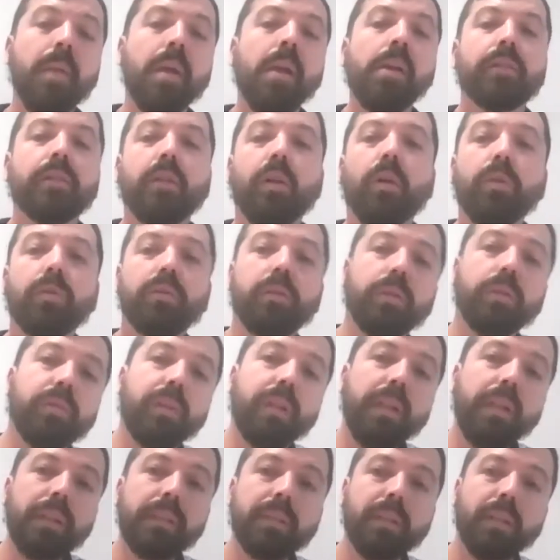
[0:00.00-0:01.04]
So the
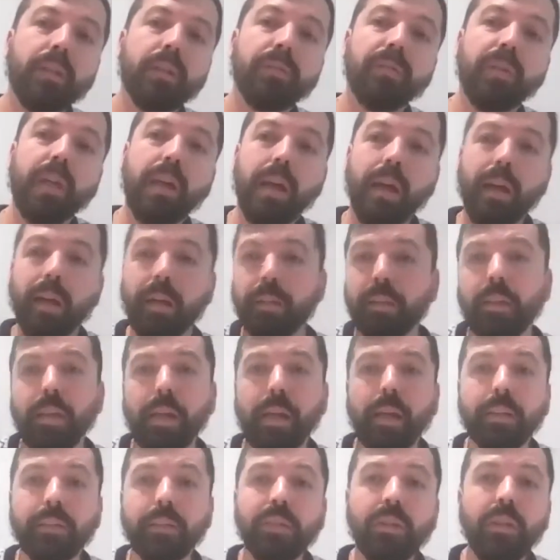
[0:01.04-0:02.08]
reason we are
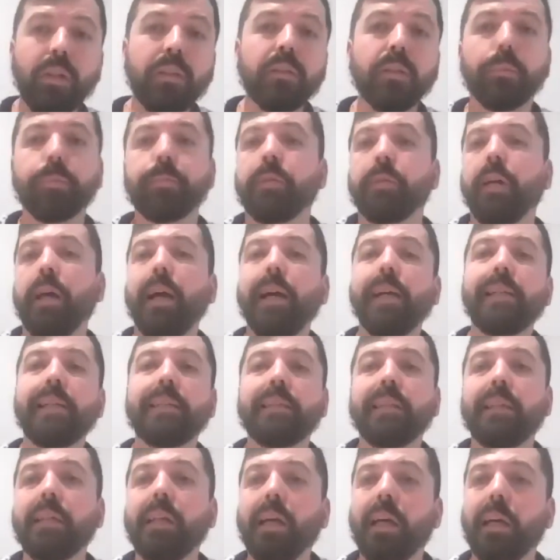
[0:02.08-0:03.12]
like doing the
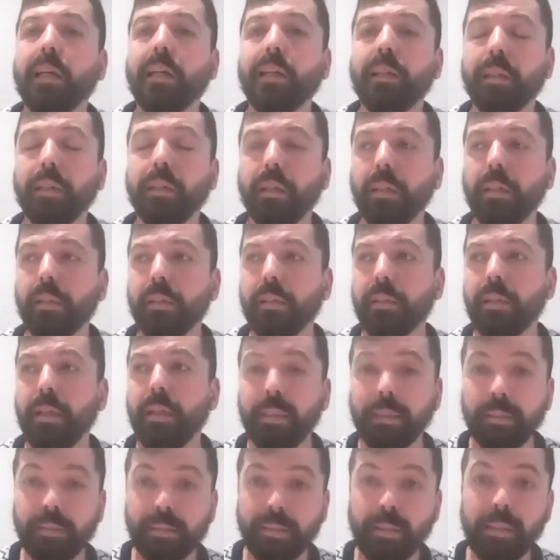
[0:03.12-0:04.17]
pricing like, uh,
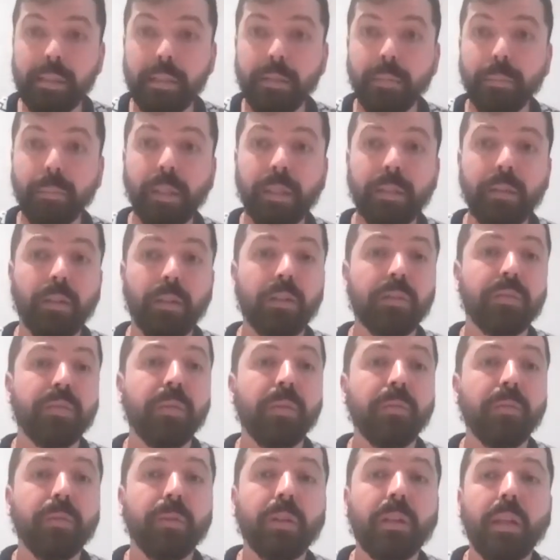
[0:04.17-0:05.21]
like this, because
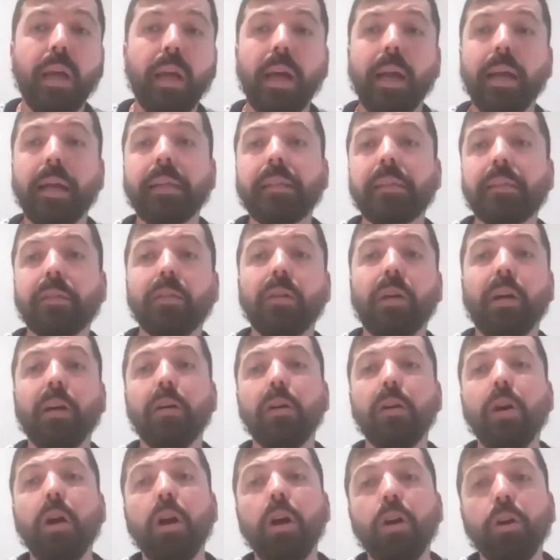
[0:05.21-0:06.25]
we would like to,
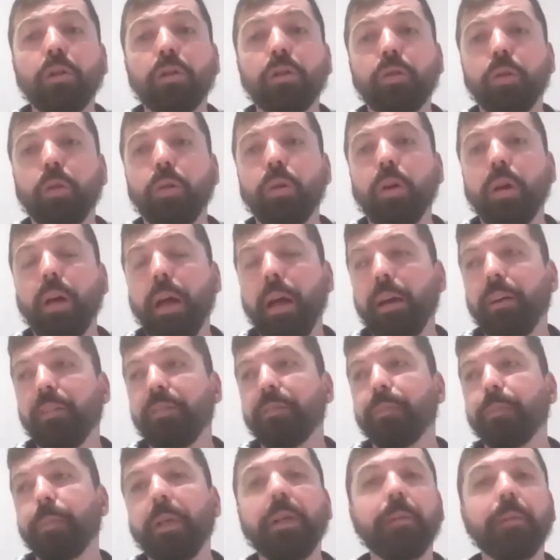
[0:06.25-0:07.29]
to
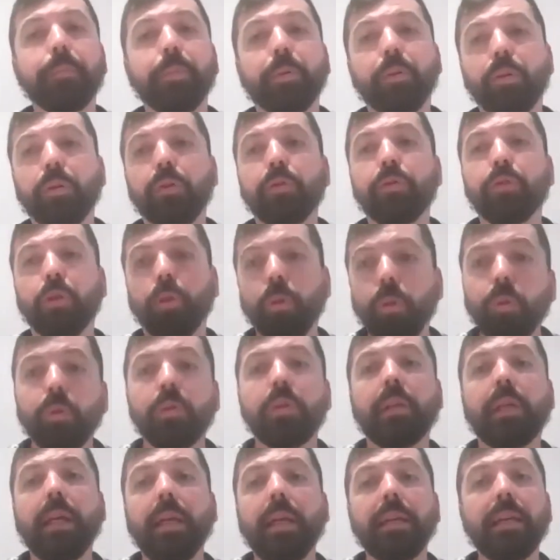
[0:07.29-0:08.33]
have people
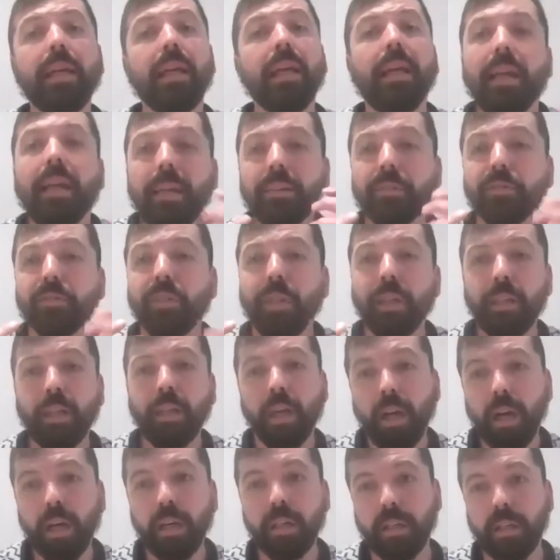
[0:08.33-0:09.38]
talking
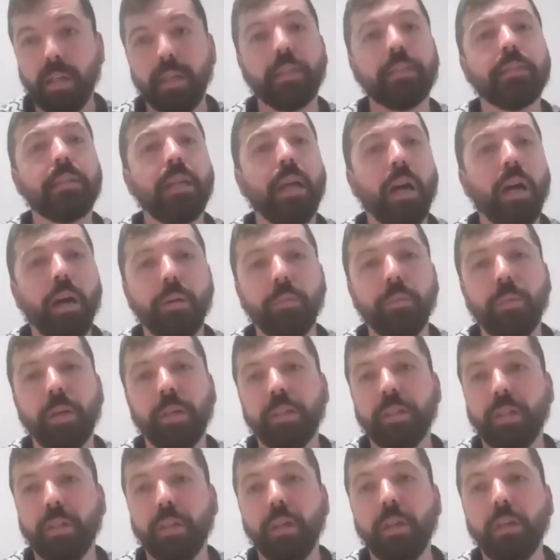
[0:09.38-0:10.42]
regardless how
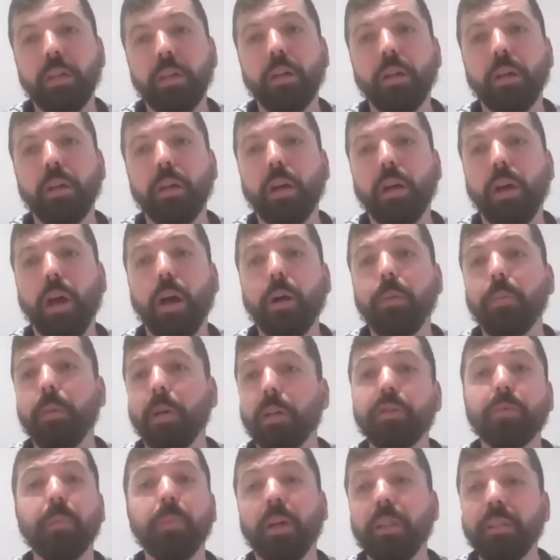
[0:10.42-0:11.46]
much, uh, how
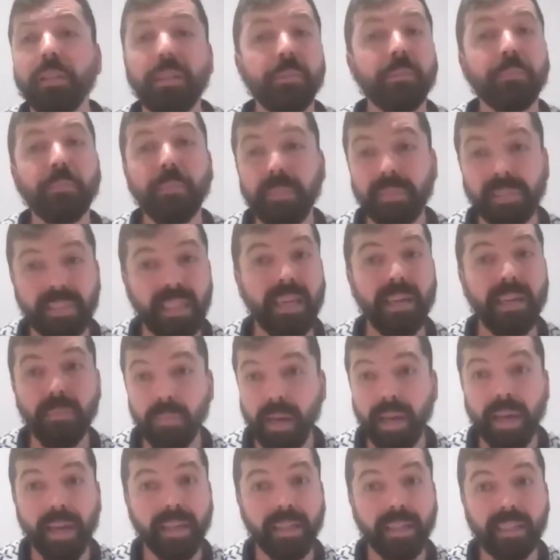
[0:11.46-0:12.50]
much money they
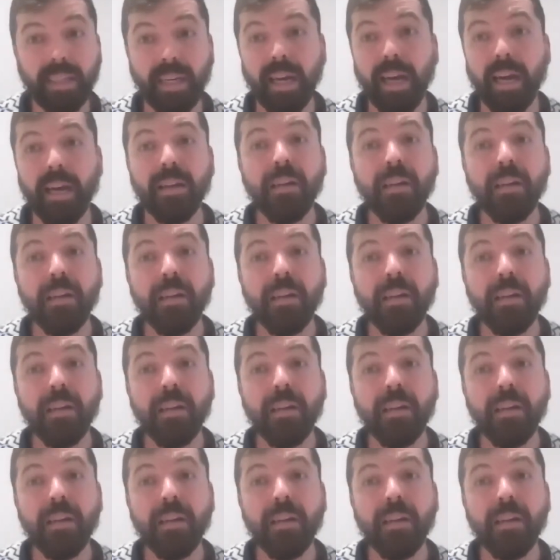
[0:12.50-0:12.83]
make.